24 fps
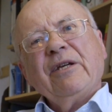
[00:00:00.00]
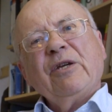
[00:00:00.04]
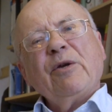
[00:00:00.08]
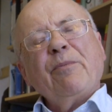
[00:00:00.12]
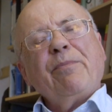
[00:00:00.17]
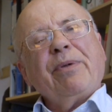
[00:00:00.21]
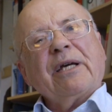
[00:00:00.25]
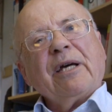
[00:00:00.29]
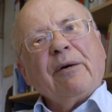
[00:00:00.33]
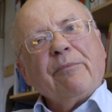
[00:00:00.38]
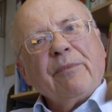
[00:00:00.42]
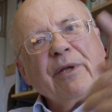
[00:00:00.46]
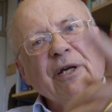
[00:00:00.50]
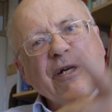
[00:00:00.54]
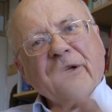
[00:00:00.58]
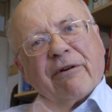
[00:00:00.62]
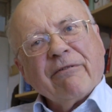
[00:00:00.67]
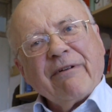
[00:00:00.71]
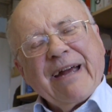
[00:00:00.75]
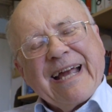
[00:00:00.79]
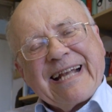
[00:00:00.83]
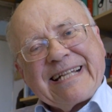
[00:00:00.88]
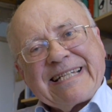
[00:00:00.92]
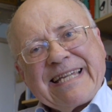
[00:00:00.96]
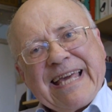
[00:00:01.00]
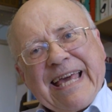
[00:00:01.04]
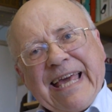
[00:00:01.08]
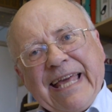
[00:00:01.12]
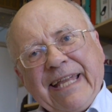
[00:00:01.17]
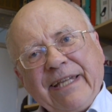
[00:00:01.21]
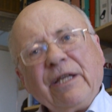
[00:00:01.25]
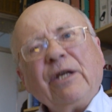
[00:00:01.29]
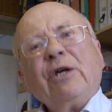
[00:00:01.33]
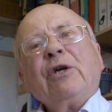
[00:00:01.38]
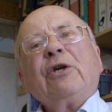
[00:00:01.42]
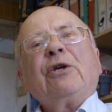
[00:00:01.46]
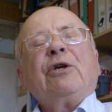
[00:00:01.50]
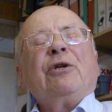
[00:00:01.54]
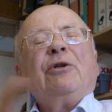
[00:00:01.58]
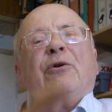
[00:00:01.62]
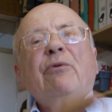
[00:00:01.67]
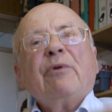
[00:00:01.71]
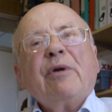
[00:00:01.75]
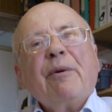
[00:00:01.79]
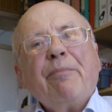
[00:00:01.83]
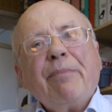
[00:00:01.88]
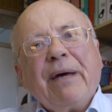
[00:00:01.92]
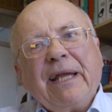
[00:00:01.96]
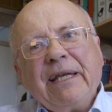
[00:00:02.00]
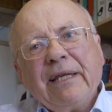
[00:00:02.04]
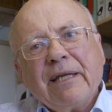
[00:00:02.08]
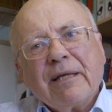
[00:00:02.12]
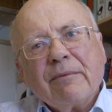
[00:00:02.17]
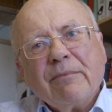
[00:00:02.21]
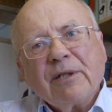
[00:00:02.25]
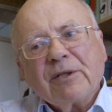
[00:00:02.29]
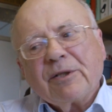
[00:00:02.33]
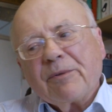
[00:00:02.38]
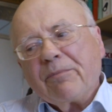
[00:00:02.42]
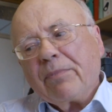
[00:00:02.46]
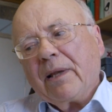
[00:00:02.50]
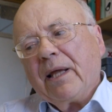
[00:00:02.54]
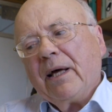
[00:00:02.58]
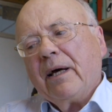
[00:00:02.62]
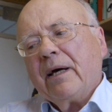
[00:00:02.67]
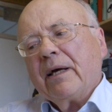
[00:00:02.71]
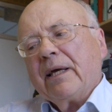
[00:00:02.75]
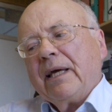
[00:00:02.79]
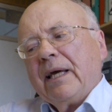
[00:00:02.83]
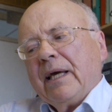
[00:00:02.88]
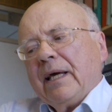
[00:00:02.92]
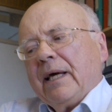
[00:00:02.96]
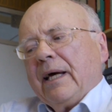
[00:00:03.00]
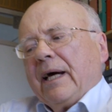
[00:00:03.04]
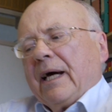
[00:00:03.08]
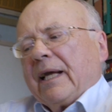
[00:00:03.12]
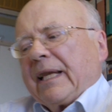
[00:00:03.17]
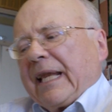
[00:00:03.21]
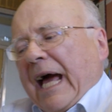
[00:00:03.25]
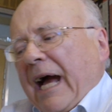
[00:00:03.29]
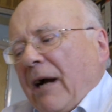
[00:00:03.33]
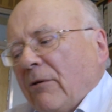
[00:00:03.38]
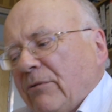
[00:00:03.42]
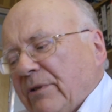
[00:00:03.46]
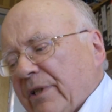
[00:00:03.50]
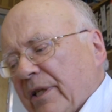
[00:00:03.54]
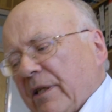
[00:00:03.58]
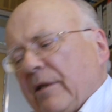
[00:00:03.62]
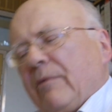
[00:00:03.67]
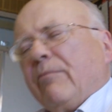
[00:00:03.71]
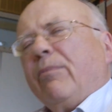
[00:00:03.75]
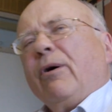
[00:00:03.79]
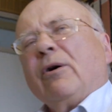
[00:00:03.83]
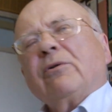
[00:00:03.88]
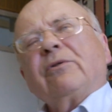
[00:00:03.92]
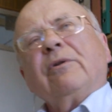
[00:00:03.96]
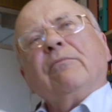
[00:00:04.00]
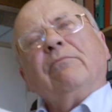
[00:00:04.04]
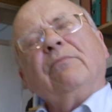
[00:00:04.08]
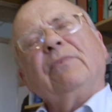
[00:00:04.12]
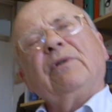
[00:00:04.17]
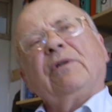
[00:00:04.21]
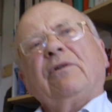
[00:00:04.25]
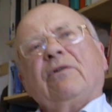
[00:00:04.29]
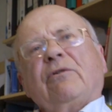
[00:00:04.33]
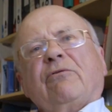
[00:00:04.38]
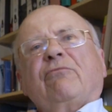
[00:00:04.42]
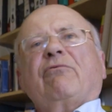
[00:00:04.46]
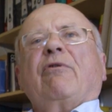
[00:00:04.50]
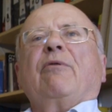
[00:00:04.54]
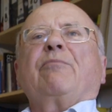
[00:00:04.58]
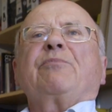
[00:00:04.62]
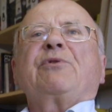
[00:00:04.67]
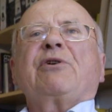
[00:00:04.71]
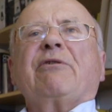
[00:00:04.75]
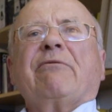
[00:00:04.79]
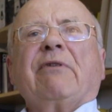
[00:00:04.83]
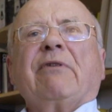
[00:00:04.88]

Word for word: you pick up the correct n, you do your pending multiply and out at the bottom drops